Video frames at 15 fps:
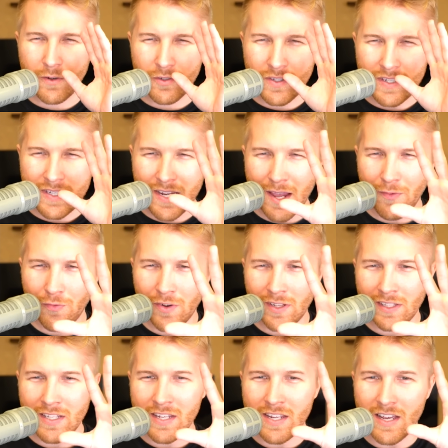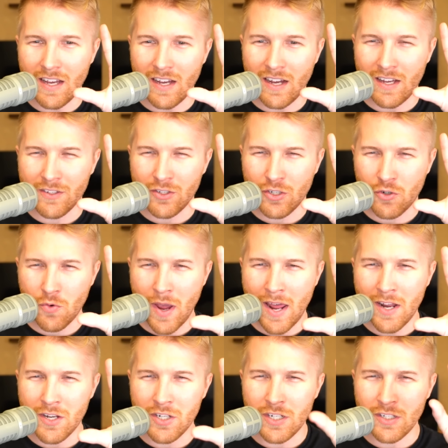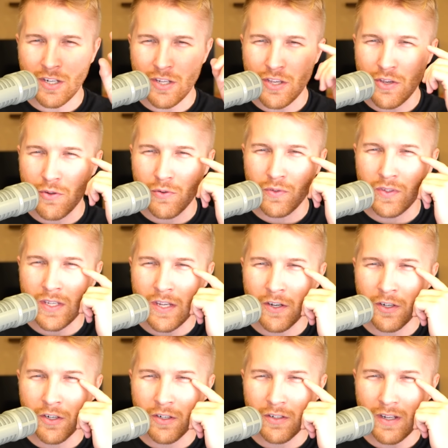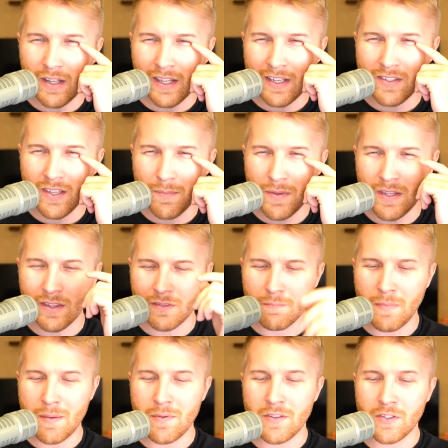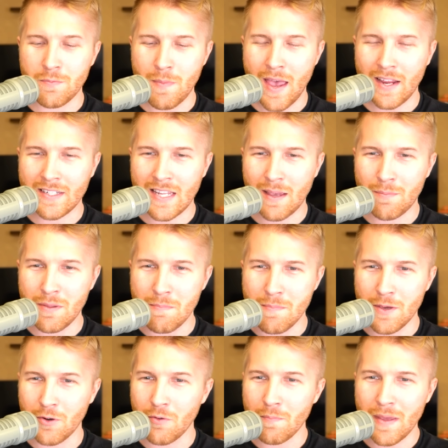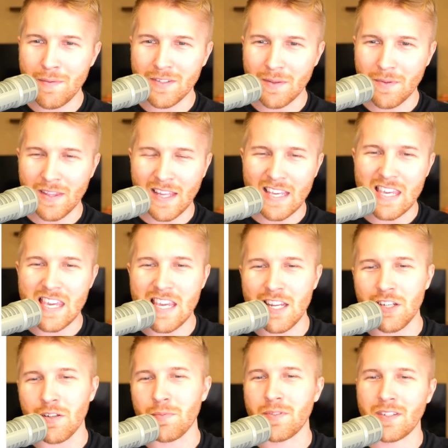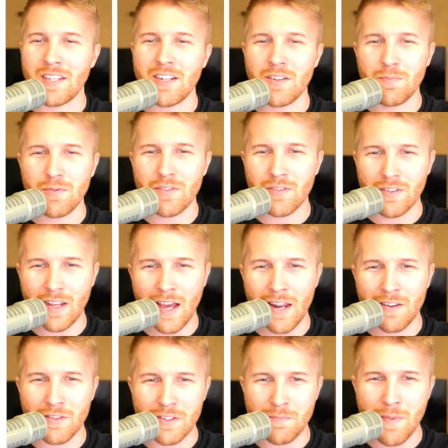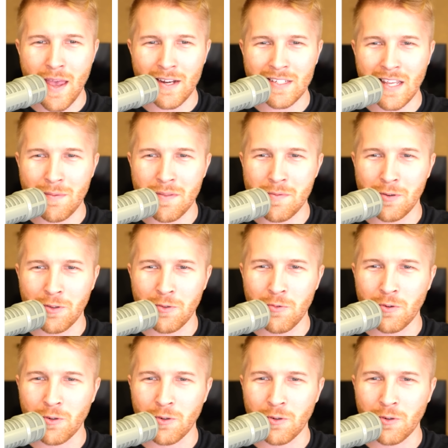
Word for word: There's definitely a strategy to use here, like something maybe smack dab in the middle, maybe something like Egypt. Egypt is kind of smack dab in the middle of the